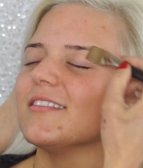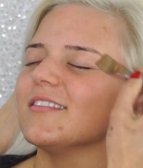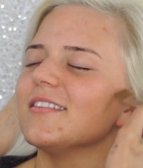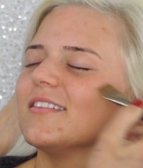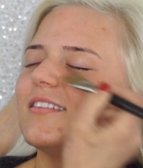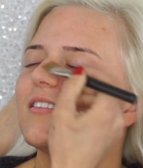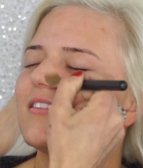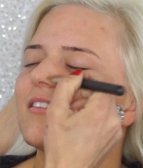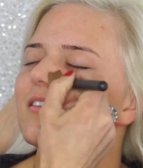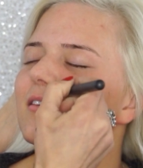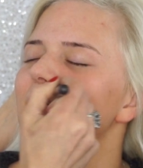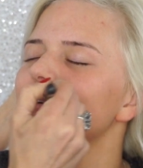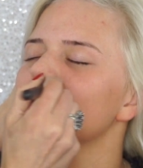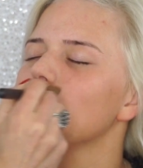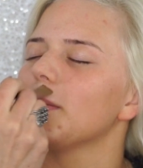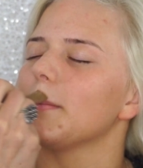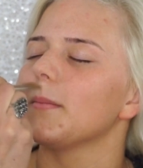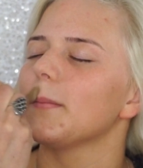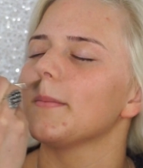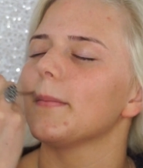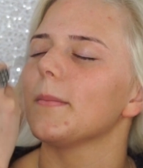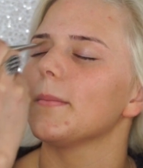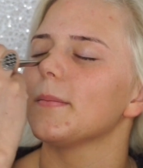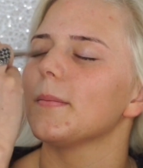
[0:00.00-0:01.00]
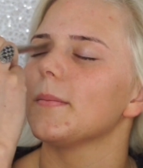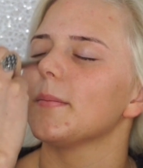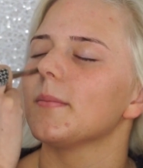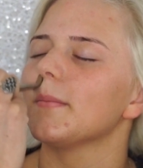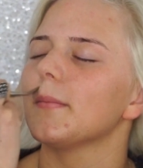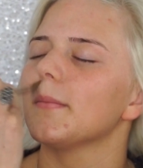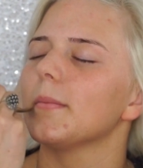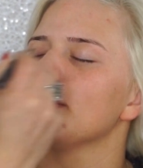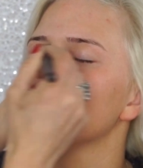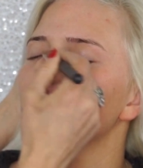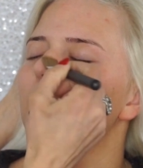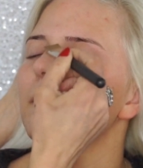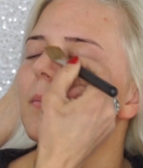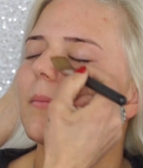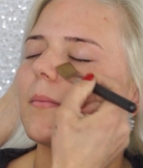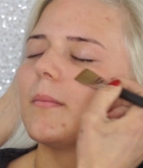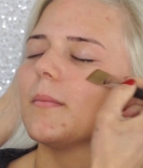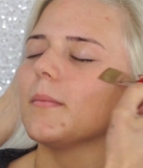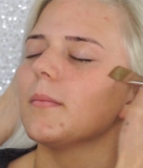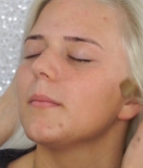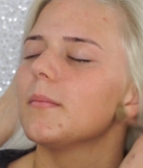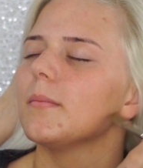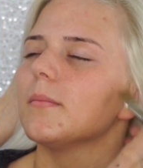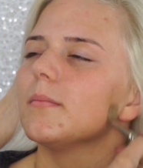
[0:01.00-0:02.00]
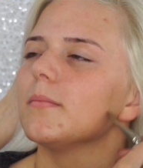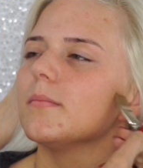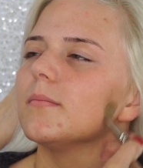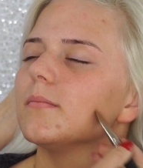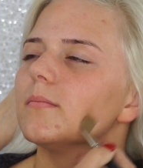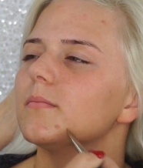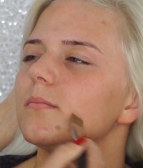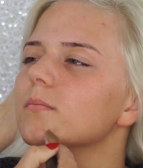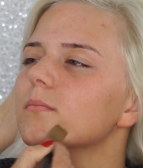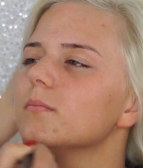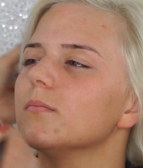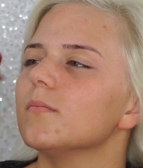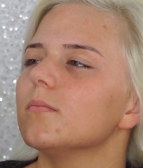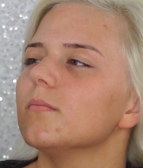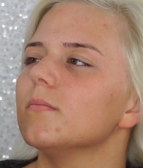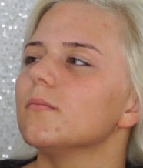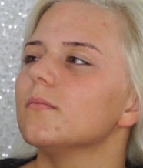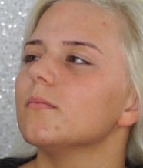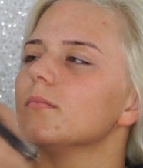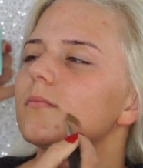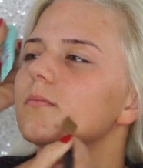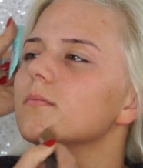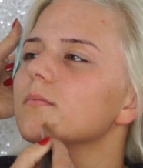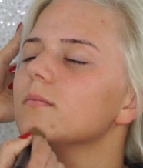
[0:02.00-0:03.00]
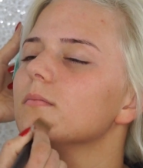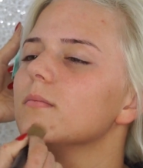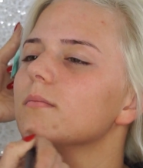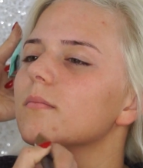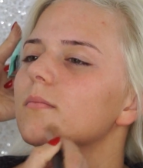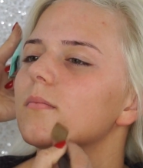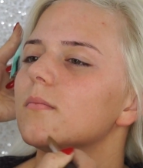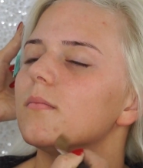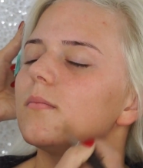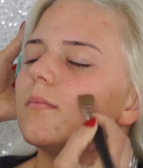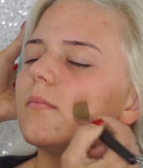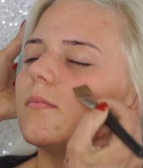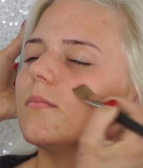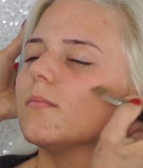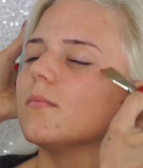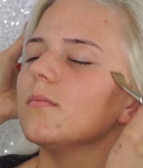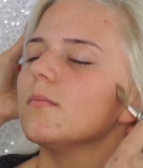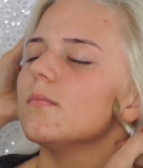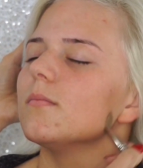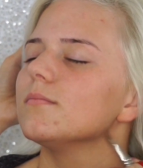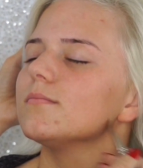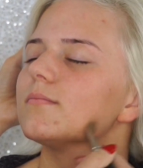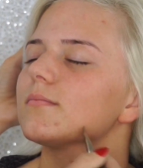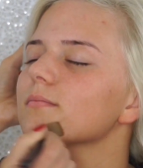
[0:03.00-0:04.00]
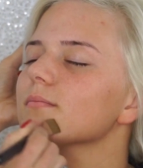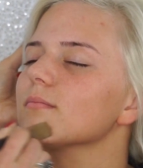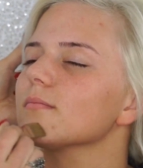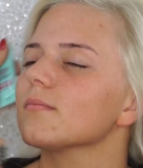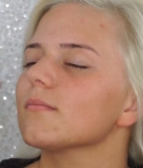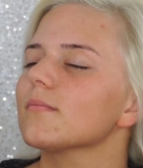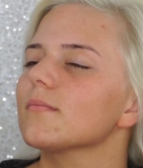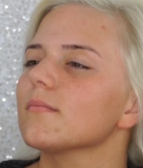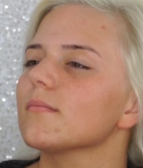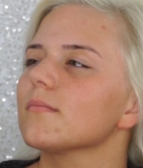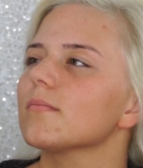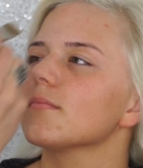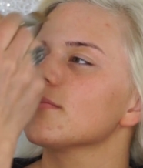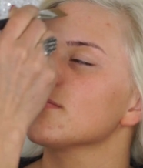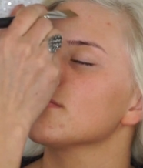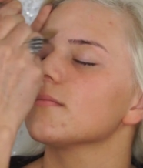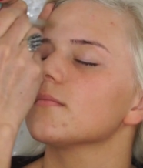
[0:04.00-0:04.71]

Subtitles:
[no speech]